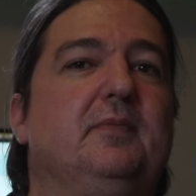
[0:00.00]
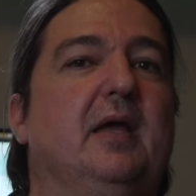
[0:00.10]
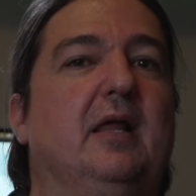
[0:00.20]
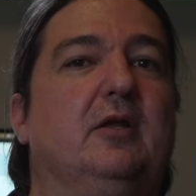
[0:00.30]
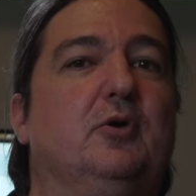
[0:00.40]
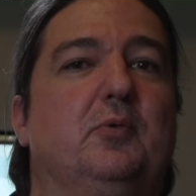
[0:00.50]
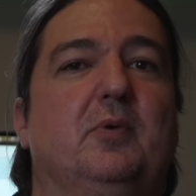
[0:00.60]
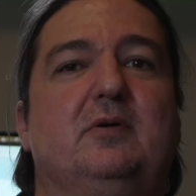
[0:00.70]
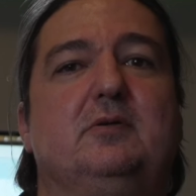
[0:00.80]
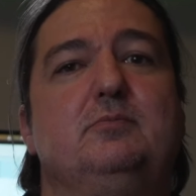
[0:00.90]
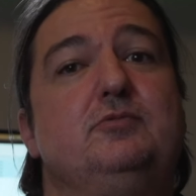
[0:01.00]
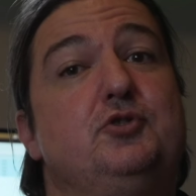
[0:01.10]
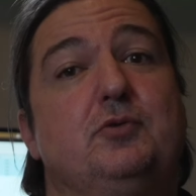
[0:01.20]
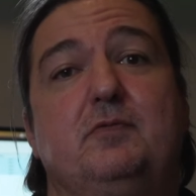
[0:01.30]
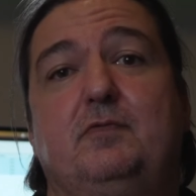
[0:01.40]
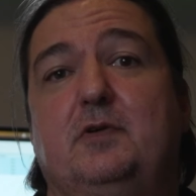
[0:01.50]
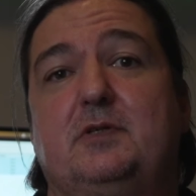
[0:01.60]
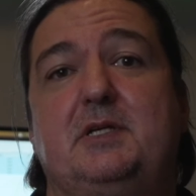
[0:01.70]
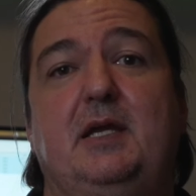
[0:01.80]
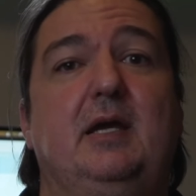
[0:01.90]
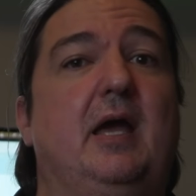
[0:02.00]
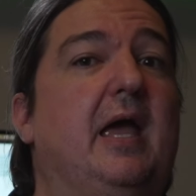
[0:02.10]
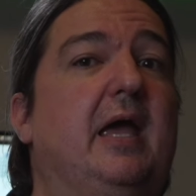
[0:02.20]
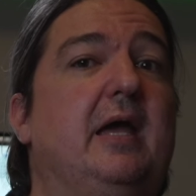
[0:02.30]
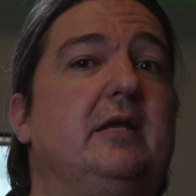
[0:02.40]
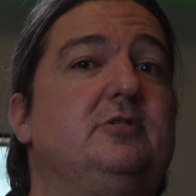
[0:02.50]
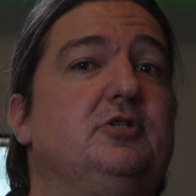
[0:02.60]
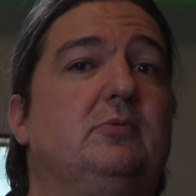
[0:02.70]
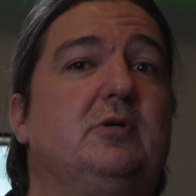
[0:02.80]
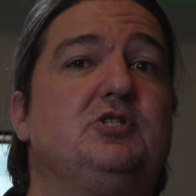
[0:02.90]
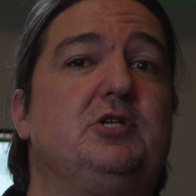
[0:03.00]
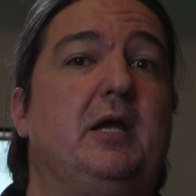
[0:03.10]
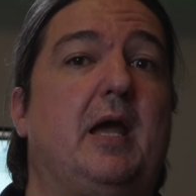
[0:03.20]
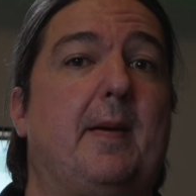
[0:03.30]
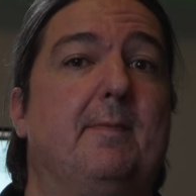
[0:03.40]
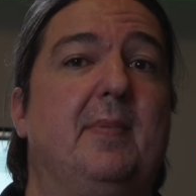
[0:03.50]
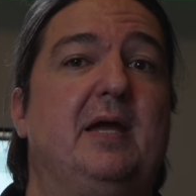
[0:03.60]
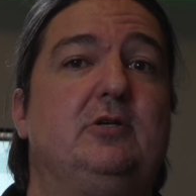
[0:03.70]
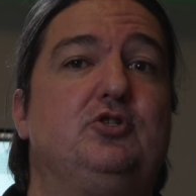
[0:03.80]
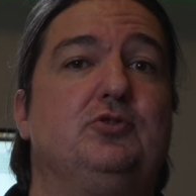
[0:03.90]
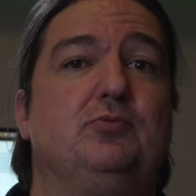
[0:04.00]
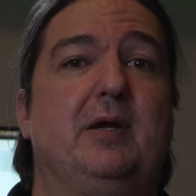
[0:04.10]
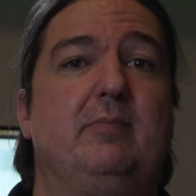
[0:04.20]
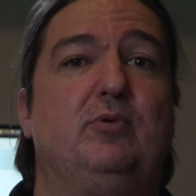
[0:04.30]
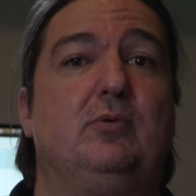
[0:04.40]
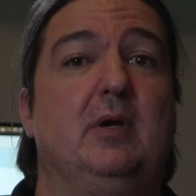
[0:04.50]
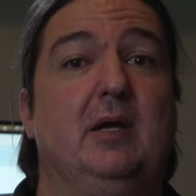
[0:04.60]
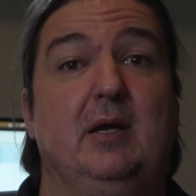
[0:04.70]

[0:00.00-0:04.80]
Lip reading: Hello and welcome, Sean Fox here, and you're watching Made to Ramble.